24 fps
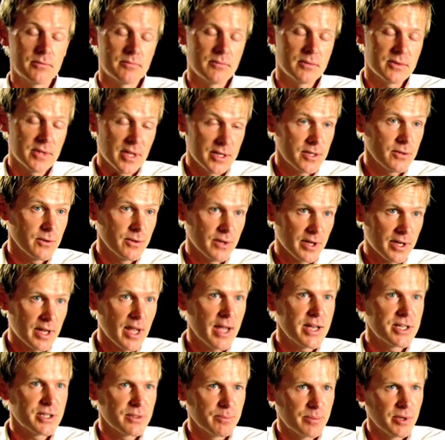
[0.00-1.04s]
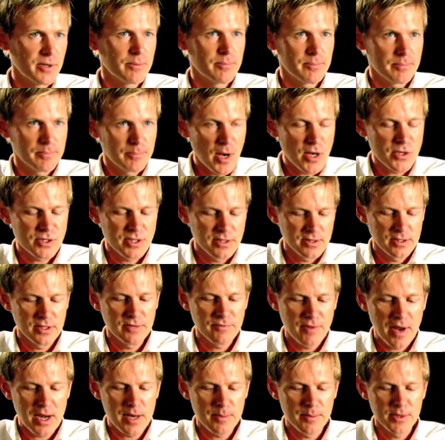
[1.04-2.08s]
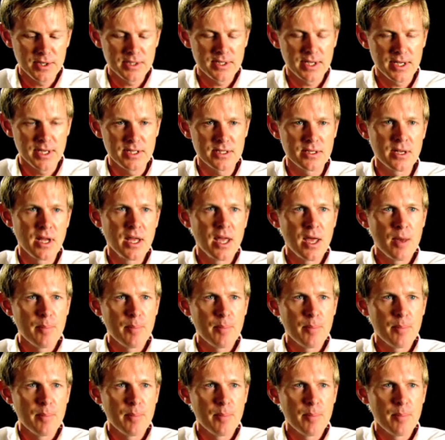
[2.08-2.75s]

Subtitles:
They do on occasion, but most of the development is